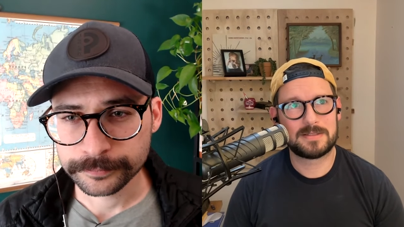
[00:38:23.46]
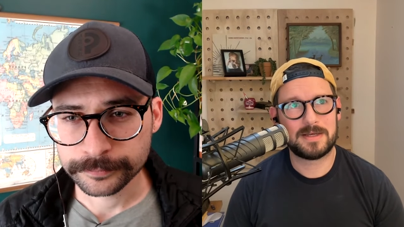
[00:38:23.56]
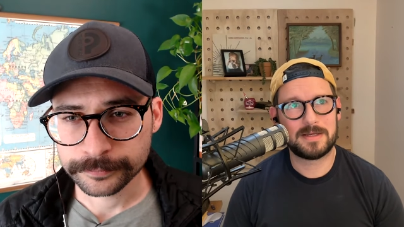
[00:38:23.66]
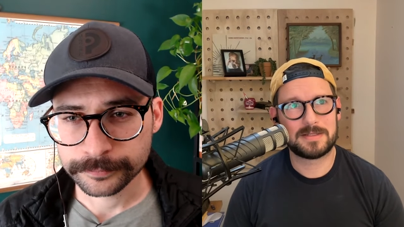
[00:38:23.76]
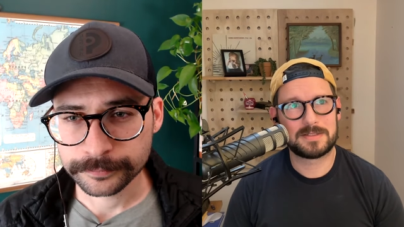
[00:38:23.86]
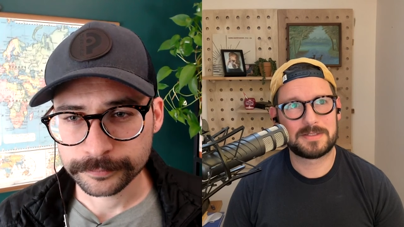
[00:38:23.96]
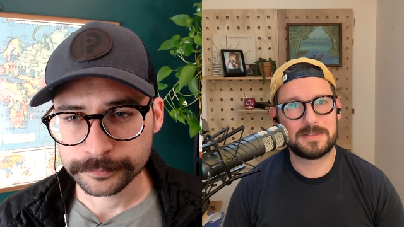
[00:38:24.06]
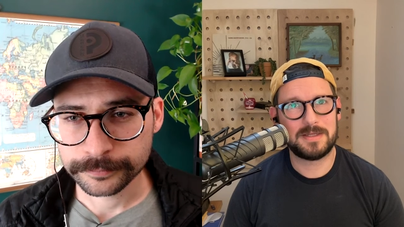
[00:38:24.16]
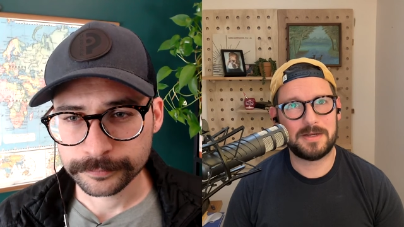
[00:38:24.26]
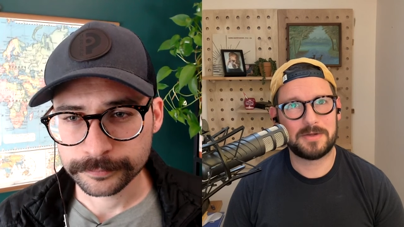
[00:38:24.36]
Speaker 1: uh,
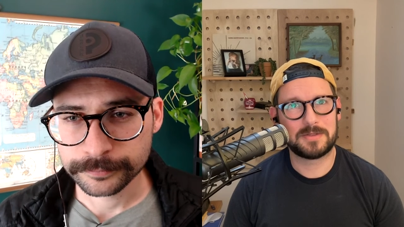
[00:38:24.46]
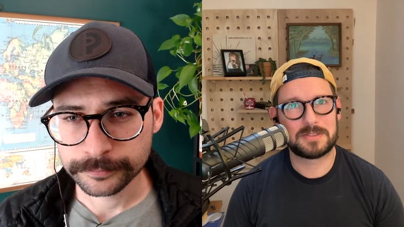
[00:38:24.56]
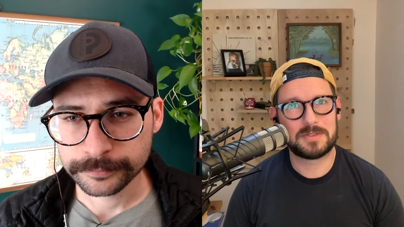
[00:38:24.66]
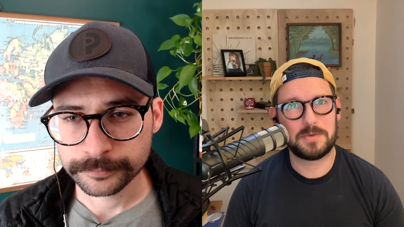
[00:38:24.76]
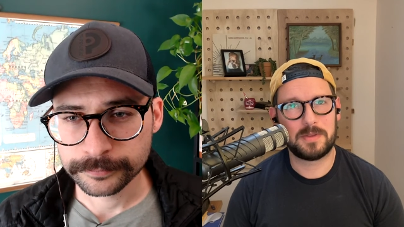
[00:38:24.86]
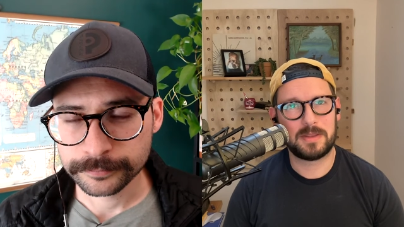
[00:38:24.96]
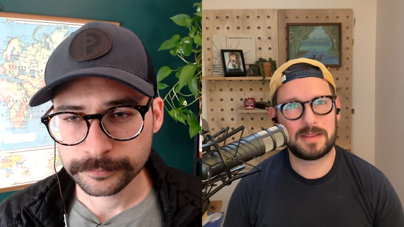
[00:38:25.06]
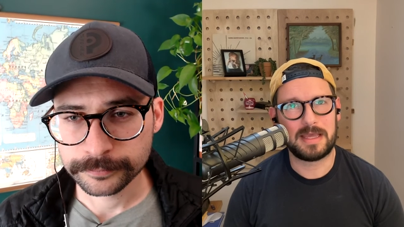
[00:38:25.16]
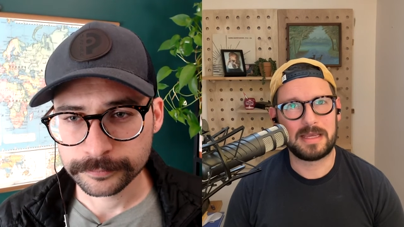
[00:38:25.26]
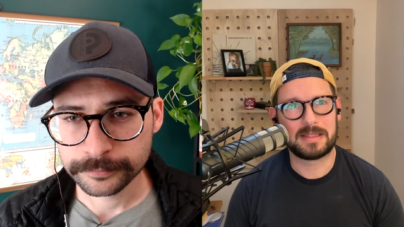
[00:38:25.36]
you know, to
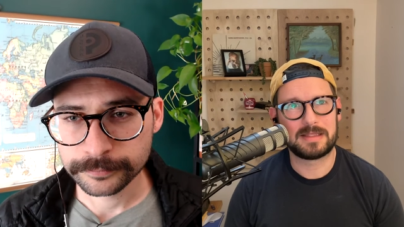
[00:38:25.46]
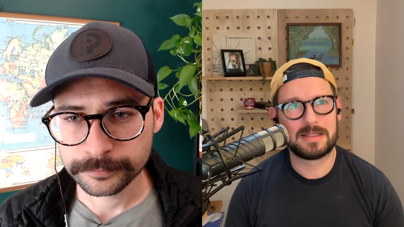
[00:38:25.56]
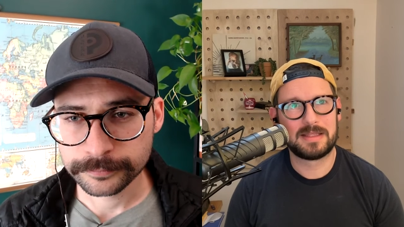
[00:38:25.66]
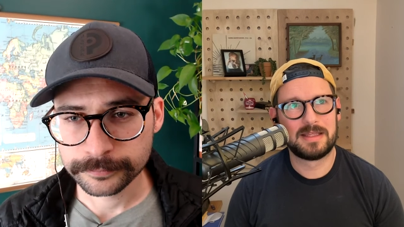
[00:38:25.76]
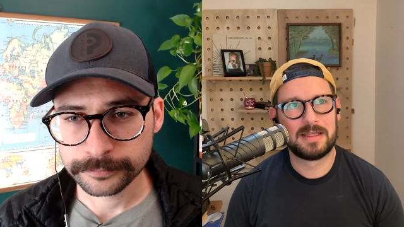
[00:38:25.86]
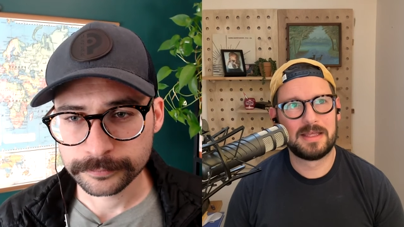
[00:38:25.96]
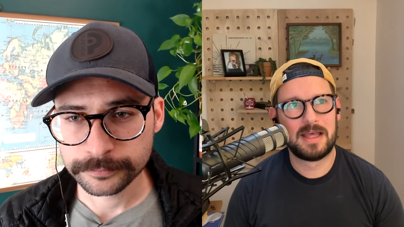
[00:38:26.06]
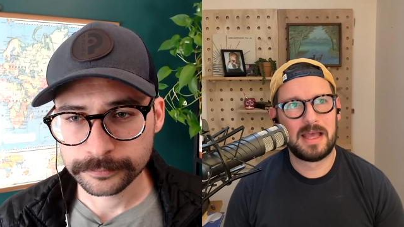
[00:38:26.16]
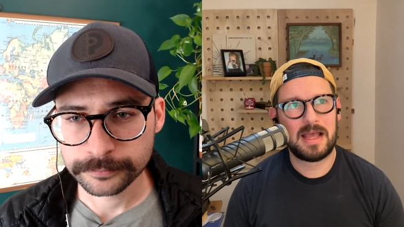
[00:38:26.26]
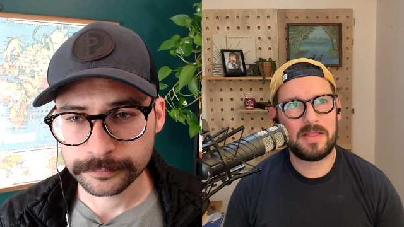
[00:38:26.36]
like
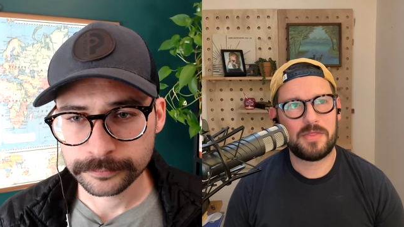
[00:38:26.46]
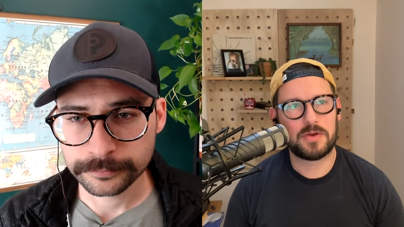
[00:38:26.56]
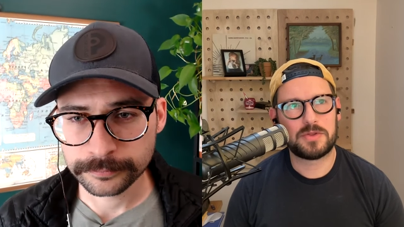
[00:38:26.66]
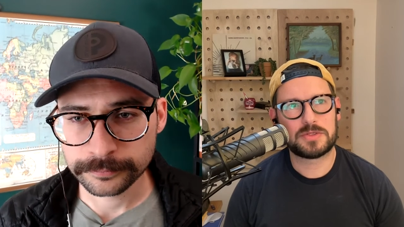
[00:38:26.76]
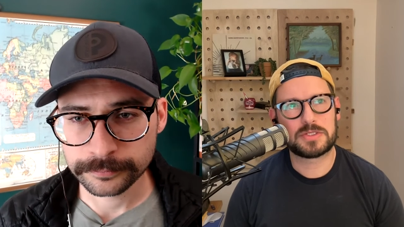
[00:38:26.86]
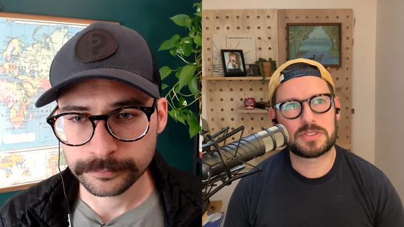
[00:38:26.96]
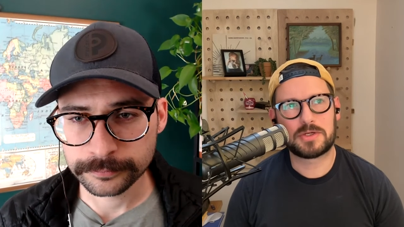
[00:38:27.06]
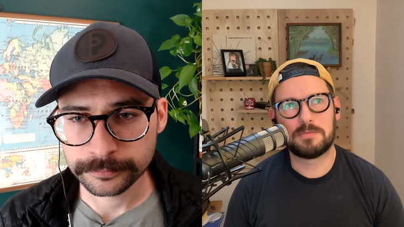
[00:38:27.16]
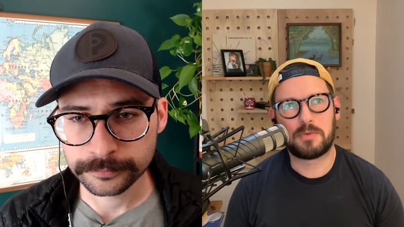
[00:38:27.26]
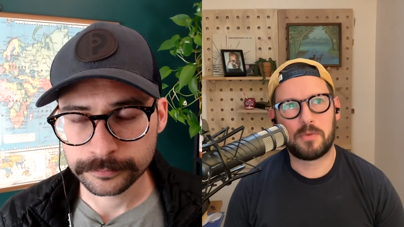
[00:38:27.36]
there there's a
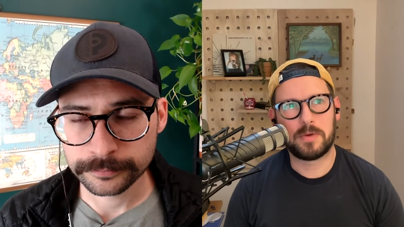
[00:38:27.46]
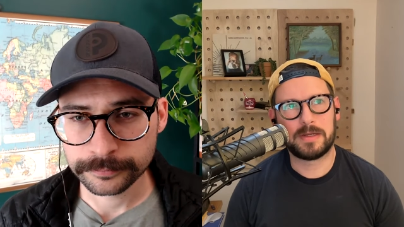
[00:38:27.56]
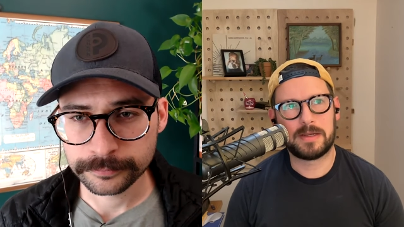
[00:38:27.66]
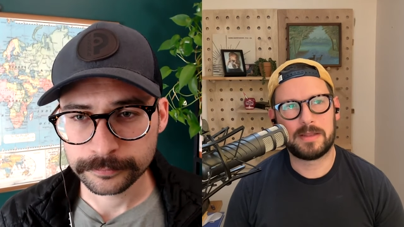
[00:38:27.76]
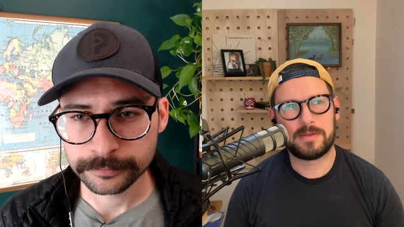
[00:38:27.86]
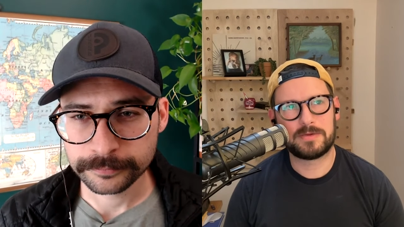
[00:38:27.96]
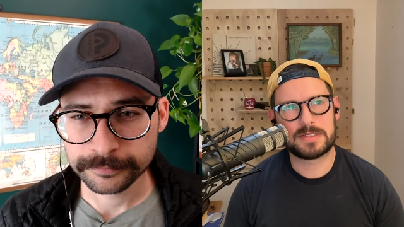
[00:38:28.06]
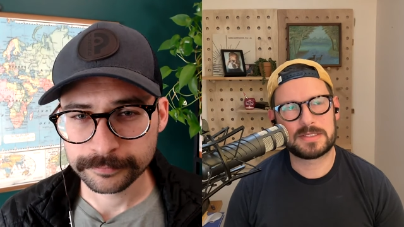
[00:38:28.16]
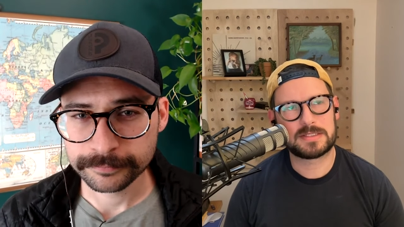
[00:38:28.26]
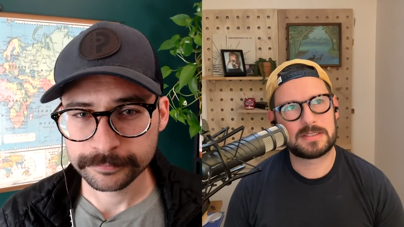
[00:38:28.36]
certain point uh, there's
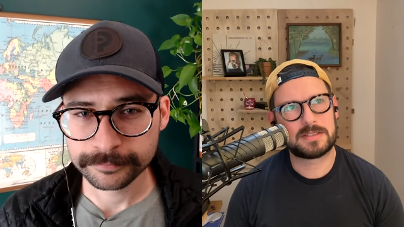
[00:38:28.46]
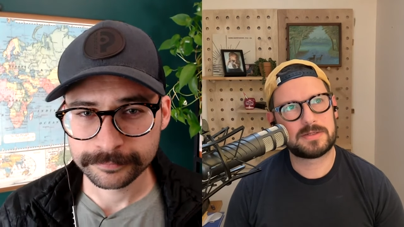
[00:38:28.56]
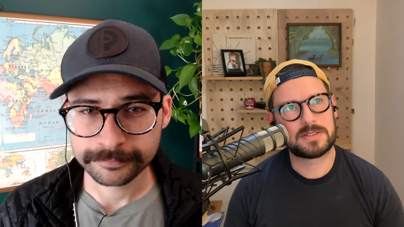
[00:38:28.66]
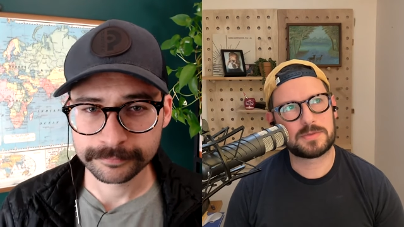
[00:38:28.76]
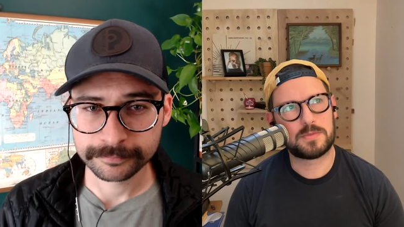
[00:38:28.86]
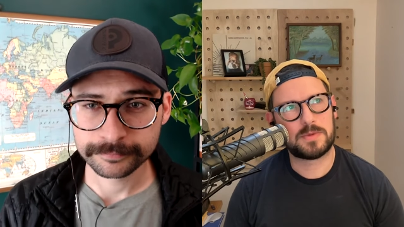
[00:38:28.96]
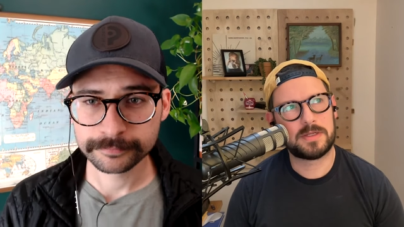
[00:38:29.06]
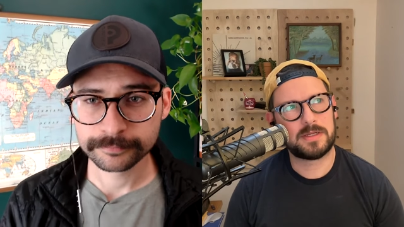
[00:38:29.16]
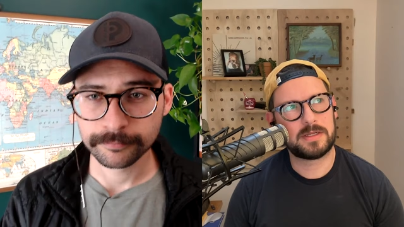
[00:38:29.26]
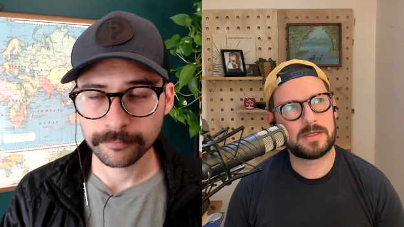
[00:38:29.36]
this there's this
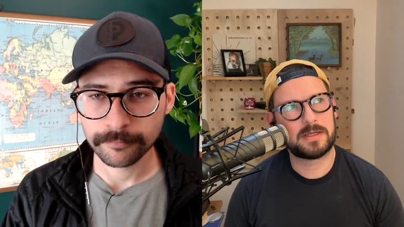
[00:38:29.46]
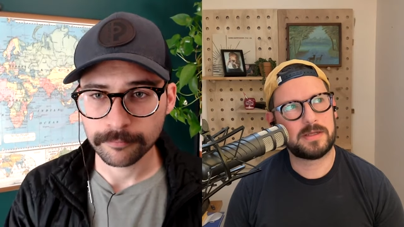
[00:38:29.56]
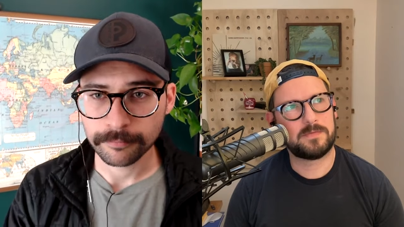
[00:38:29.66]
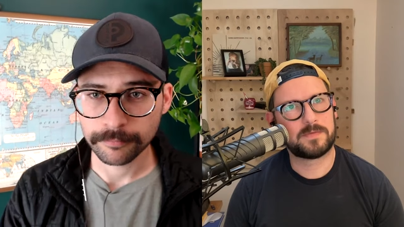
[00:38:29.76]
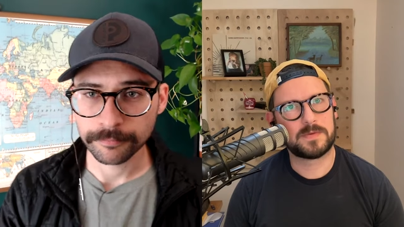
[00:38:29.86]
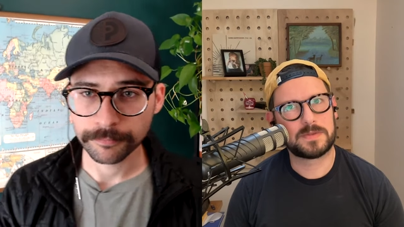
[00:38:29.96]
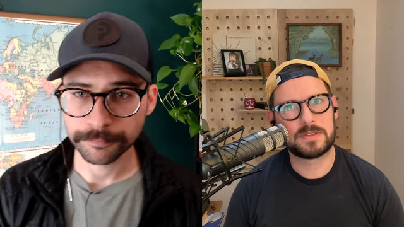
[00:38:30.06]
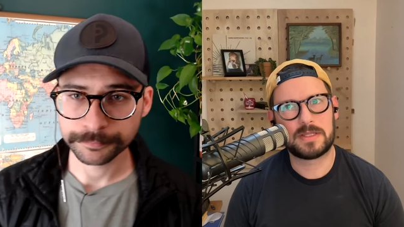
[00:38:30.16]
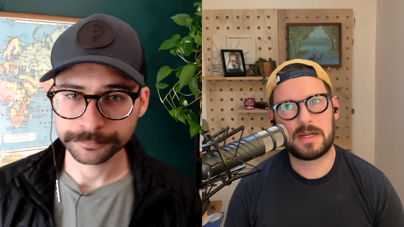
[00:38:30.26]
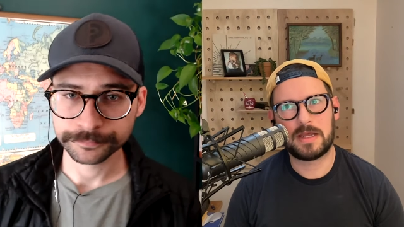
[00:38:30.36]
one uh, influencer
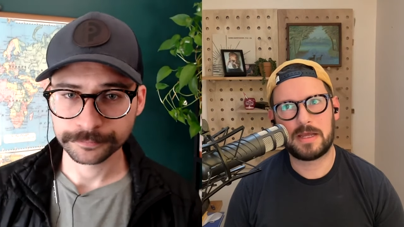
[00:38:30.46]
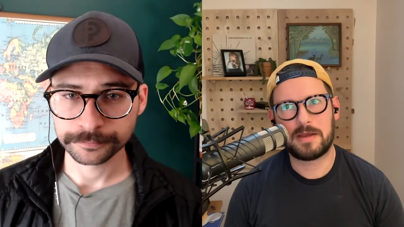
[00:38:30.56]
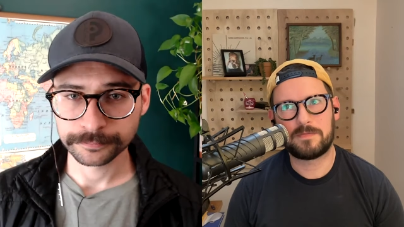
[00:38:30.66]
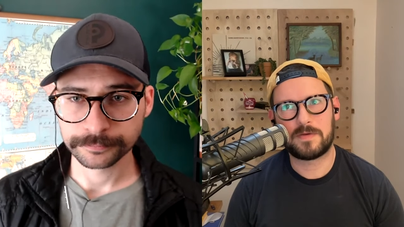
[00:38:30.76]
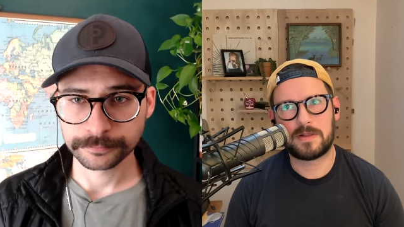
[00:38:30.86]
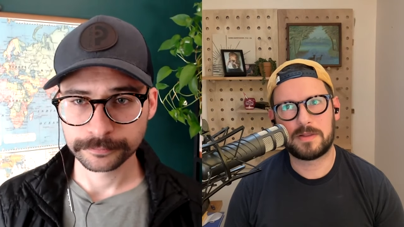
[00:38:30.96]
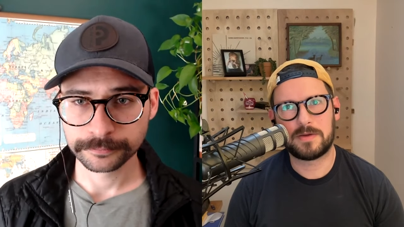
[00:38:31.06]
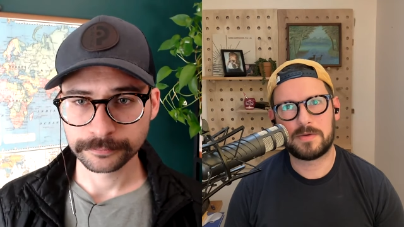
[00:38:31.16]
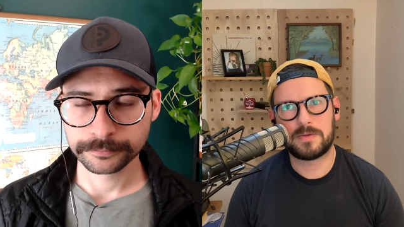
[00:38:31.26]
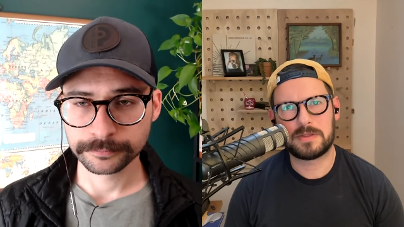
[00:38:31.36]
that I, I
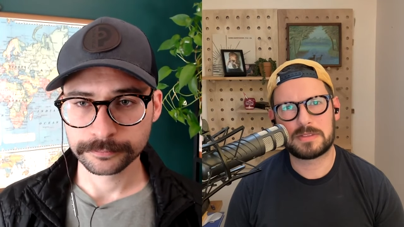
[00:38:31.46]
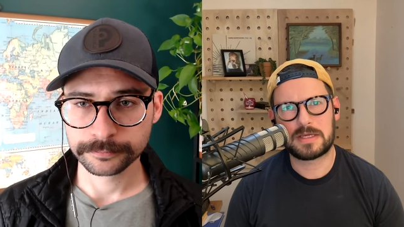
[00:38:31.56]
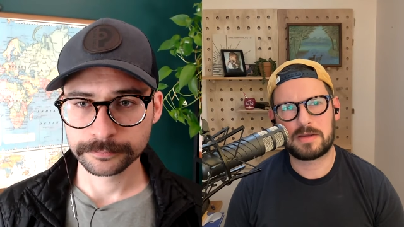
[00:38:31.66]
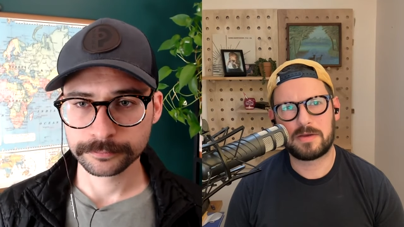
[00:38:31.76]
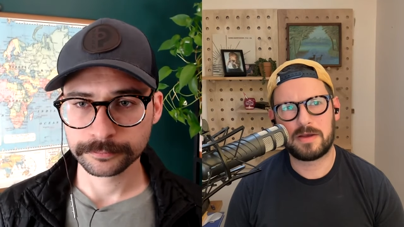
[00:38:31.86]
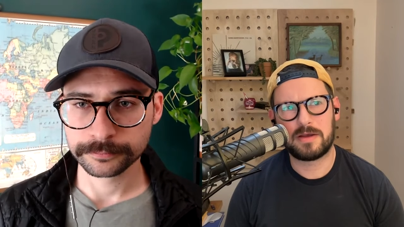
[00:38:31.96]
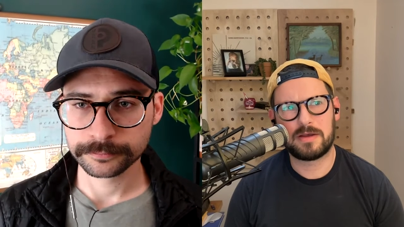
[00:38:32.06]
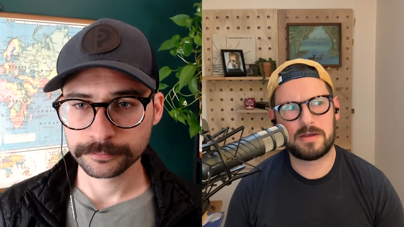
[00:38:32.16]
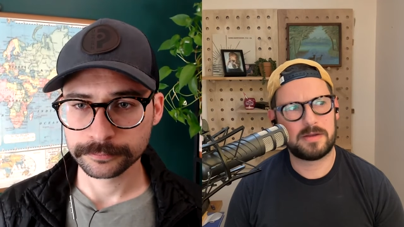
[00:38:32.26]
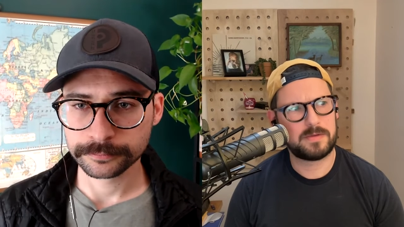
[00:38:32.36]
follow it's like
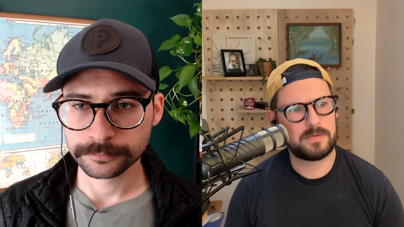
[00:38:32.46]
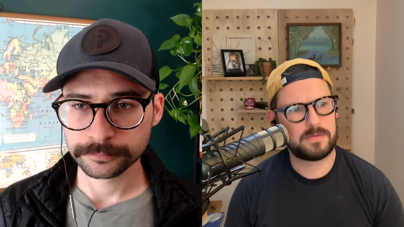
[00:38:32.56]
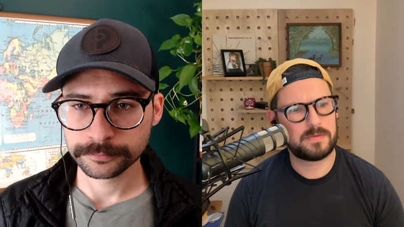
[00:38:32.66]
uh